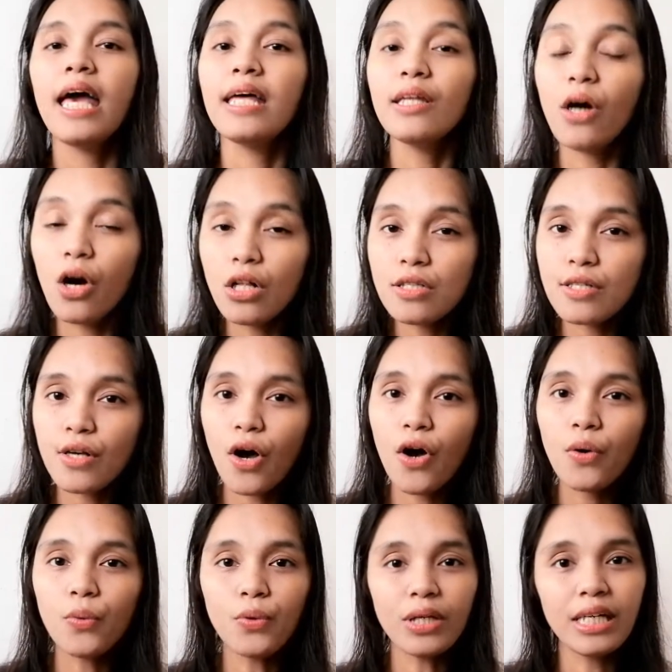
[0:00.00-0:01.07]
And
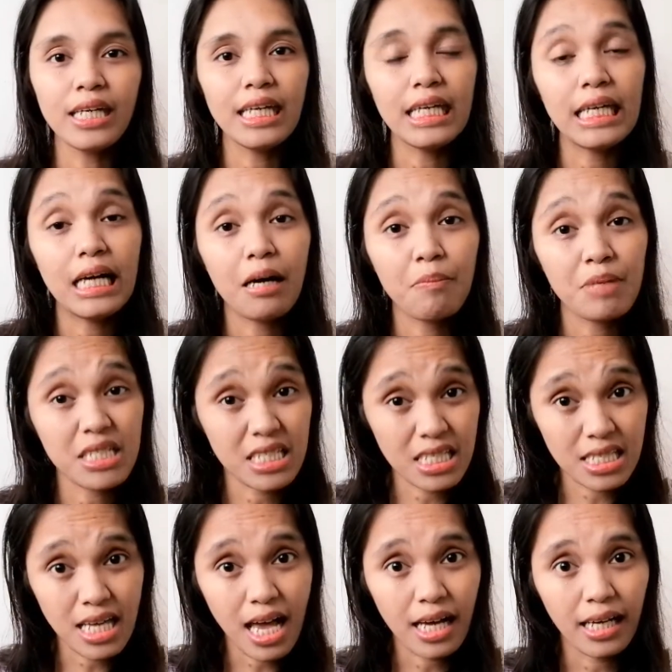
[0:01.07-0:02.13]
also, kung hihiyang ba
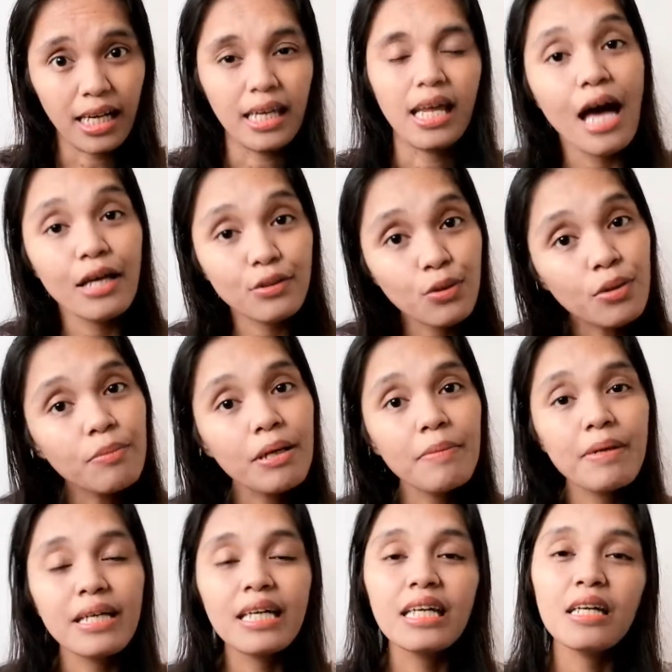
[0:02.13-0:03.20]
siya sa akin. At kung
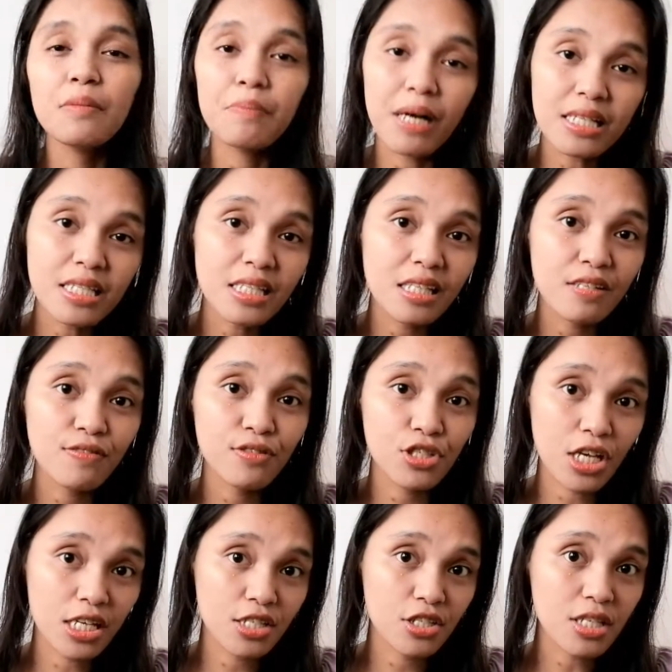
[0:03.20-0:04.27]
may magiging positive
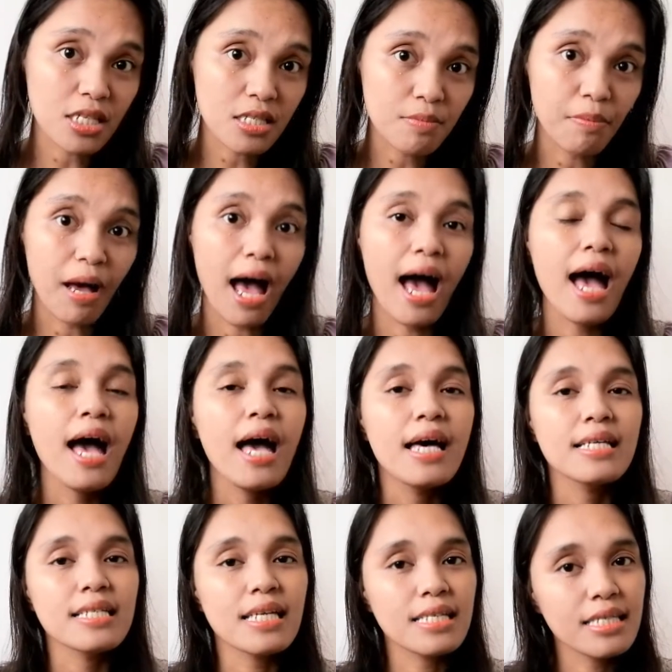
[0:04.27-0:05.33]
changes ba
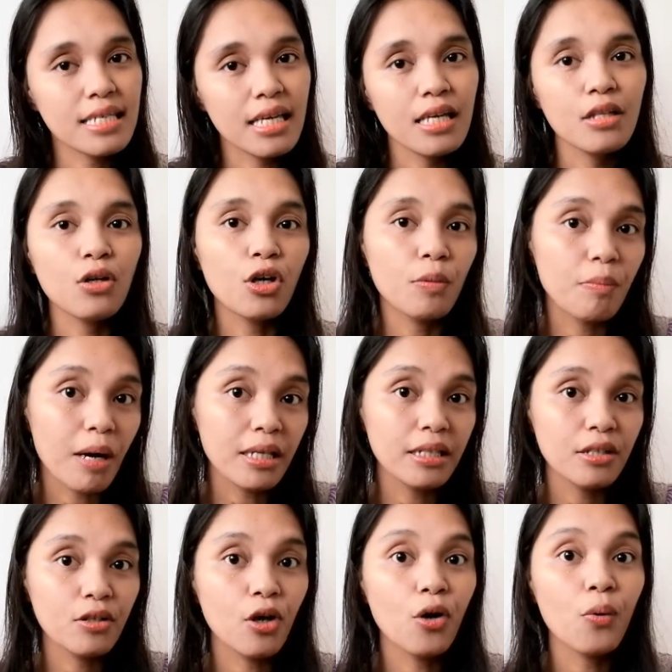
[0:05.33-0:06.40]
sa skin or
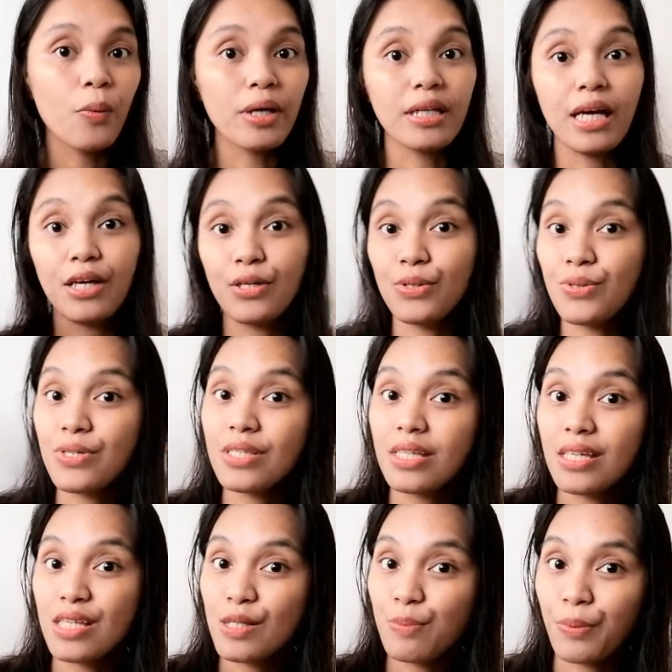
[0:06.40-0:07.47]
body ko when I use
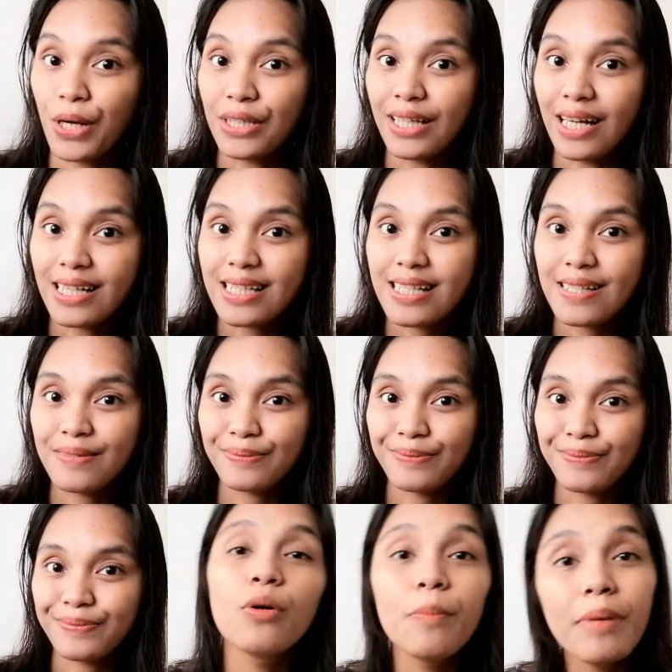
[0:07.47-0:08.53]
these products.
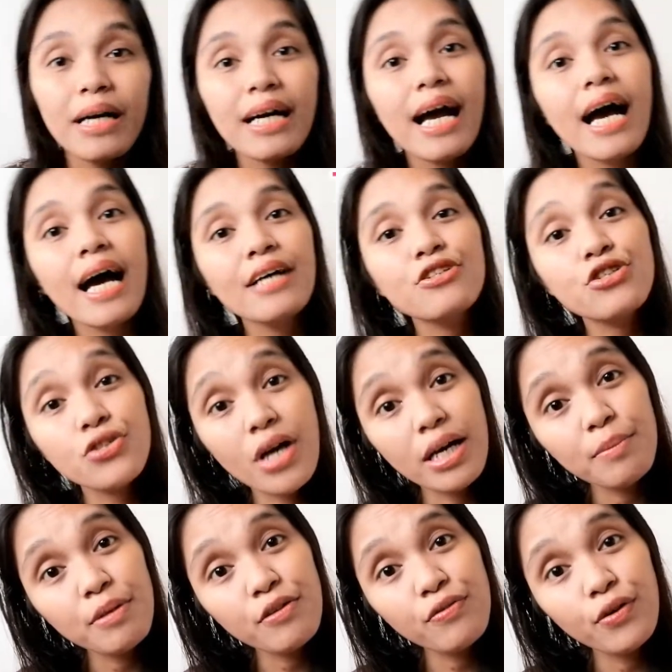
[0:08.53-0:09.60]
Kumbaga,
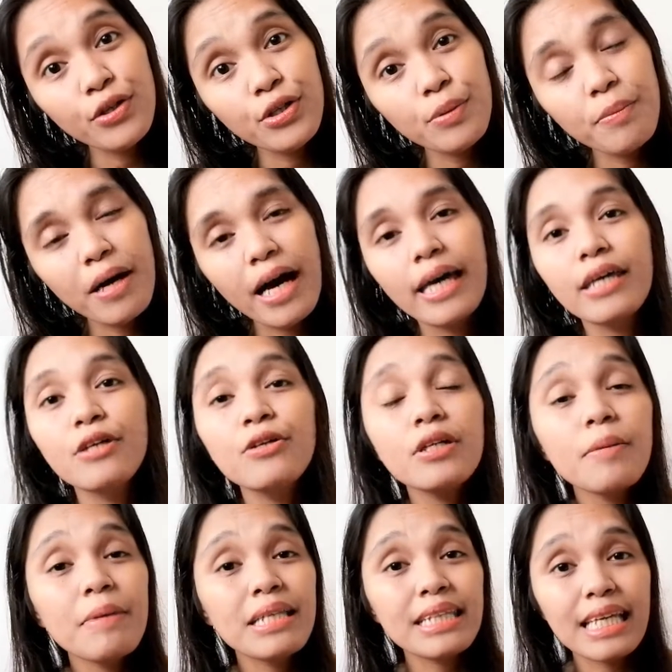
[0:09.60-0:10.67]
try before you buy.
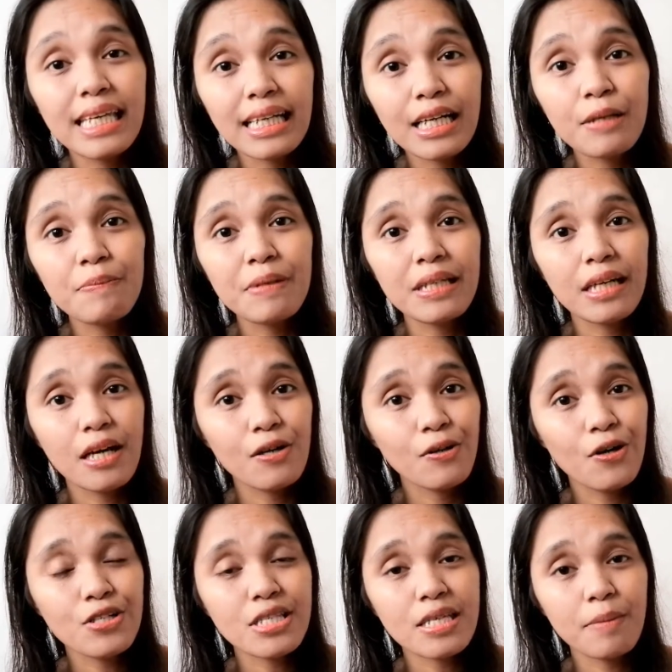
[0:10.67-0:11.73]
Yun naman talaga yung
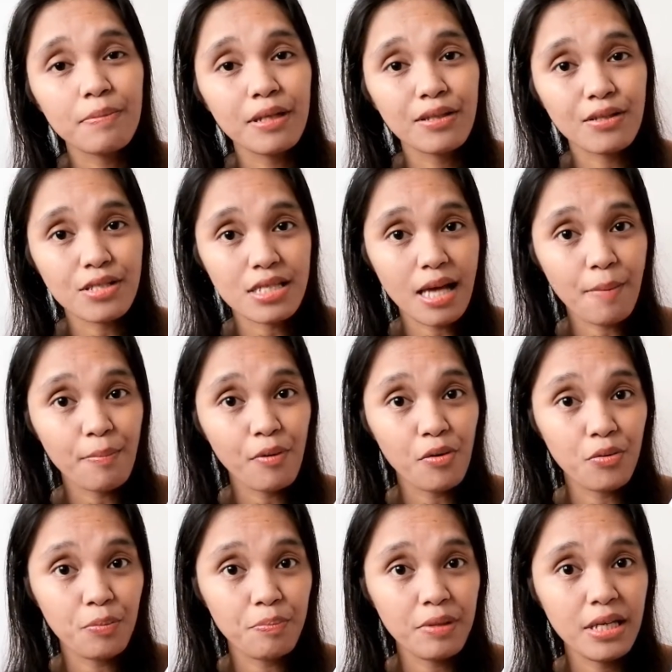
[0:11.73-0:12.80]
pinaka-concept nitong
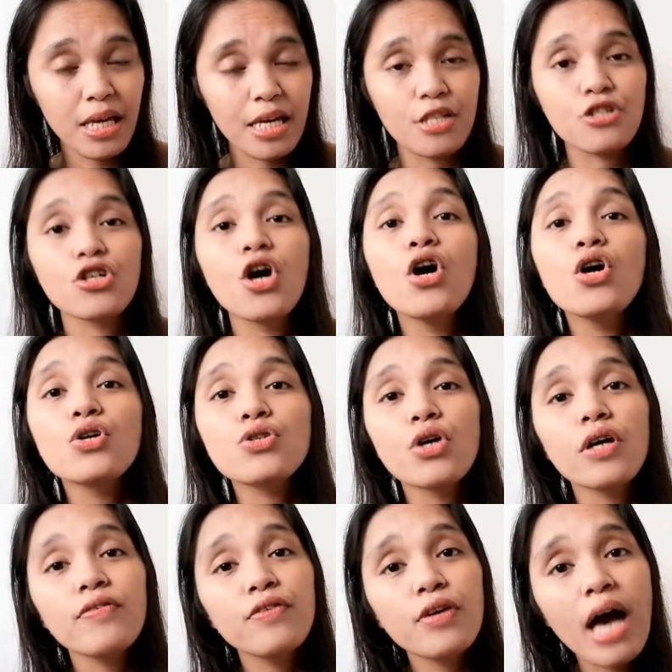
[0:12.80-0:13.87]
sample room PH.
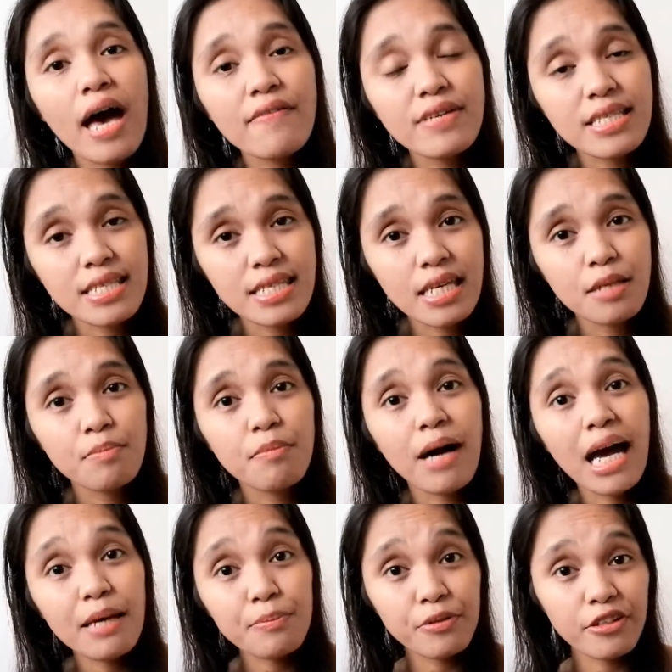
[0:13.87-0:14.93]
So if you haven't seen
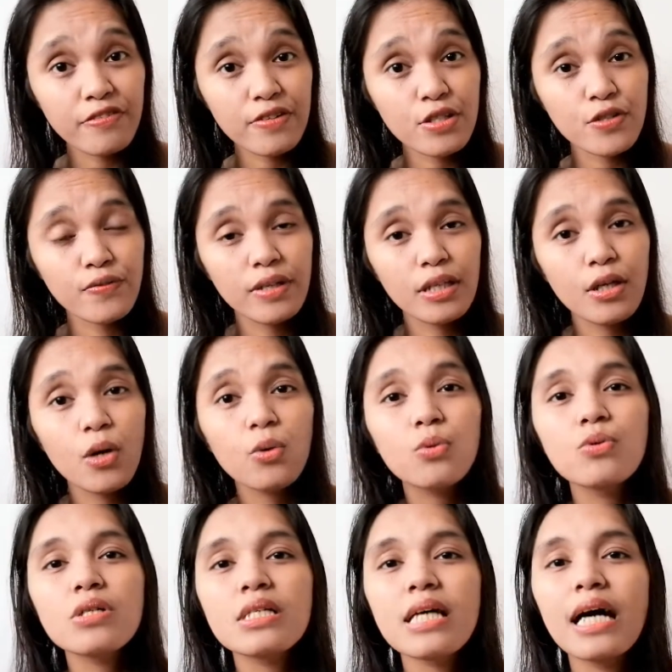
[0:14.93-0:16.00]
my previous video
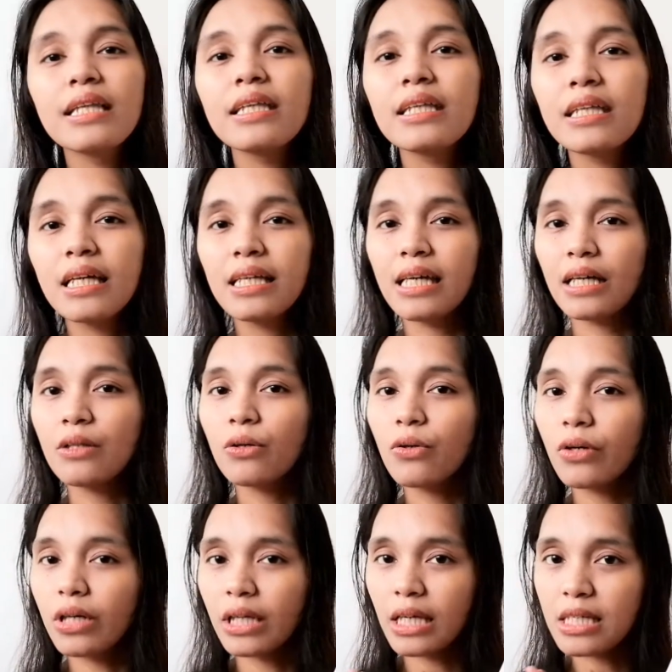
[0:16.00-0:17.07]
kung saan
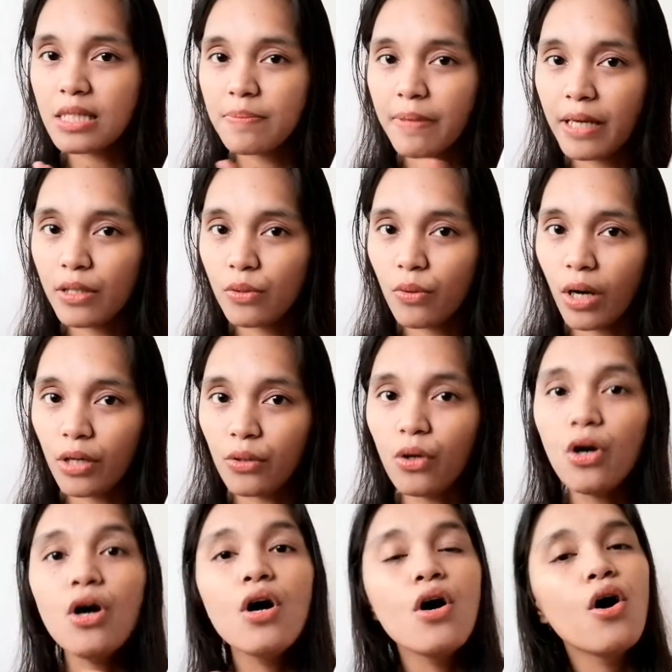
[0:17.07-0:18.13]
detalyado kong in-explain kung
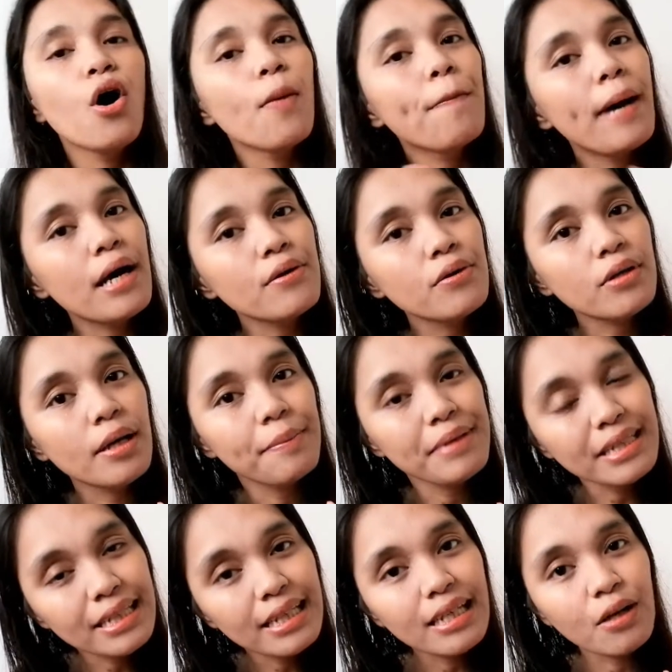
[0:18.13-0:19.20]
ano o paano
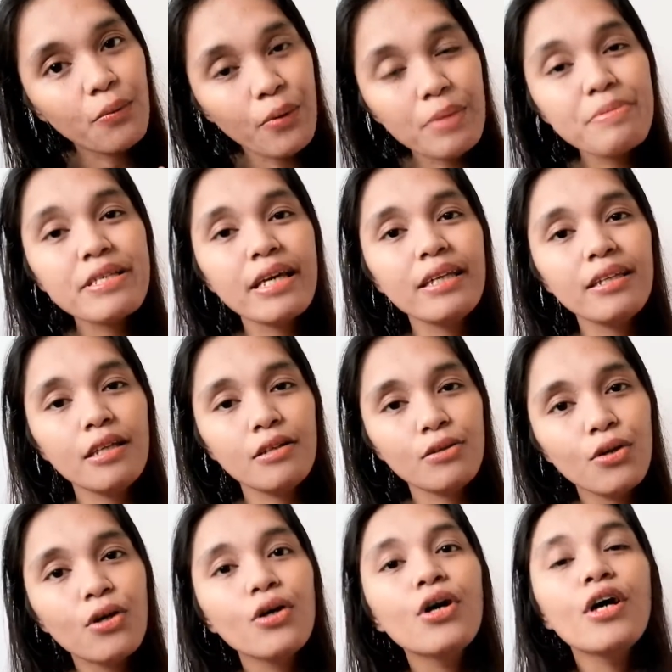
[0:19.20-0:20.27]
gamitan ng website na
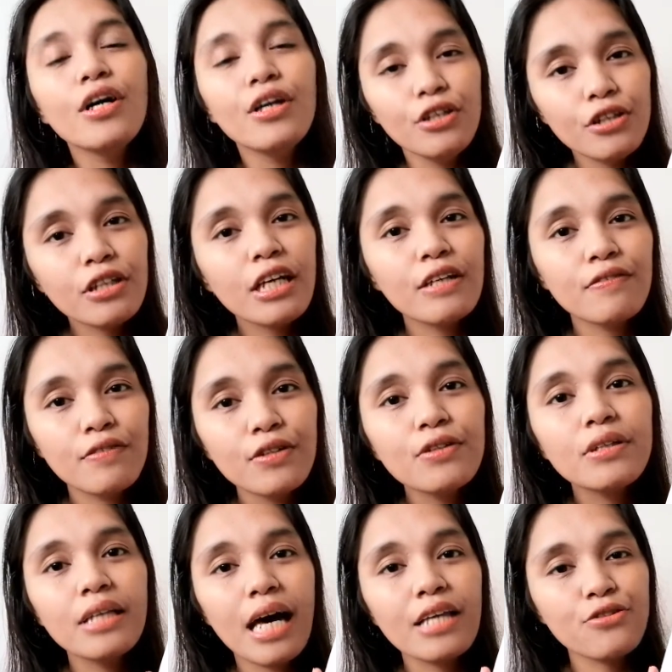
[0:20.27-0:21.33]
to, you can
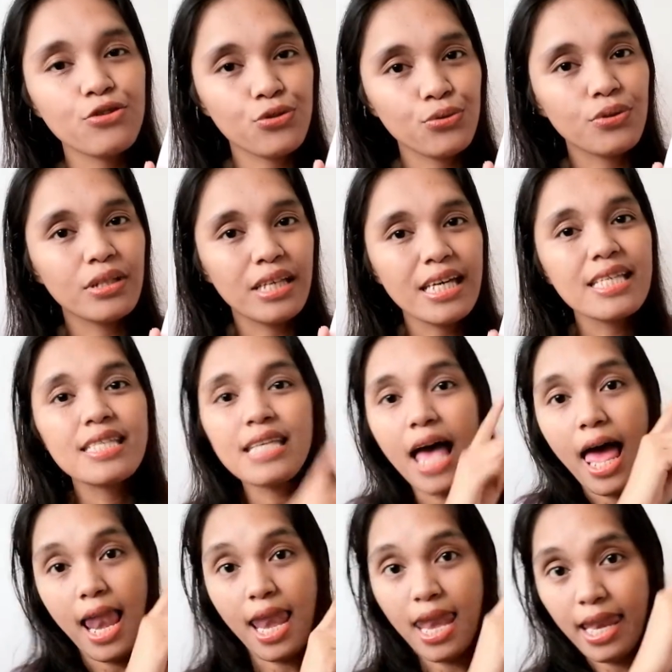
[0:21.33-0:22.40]
view that through this
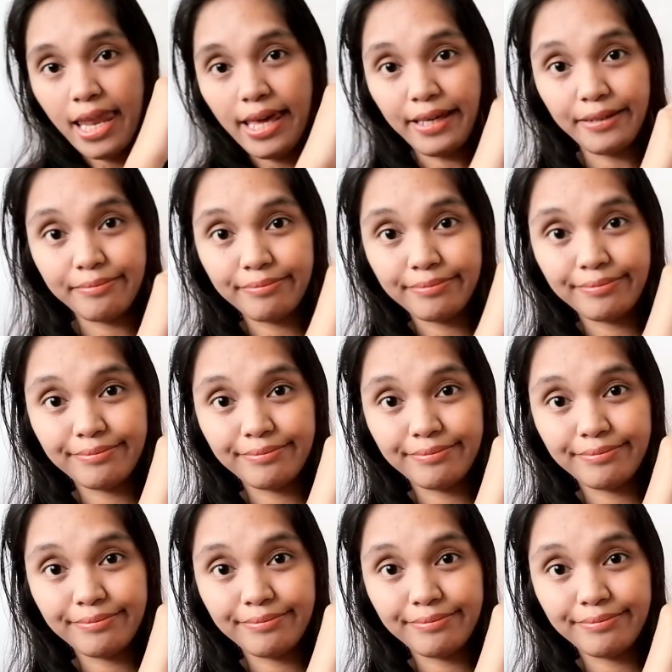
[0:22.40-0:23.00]
link.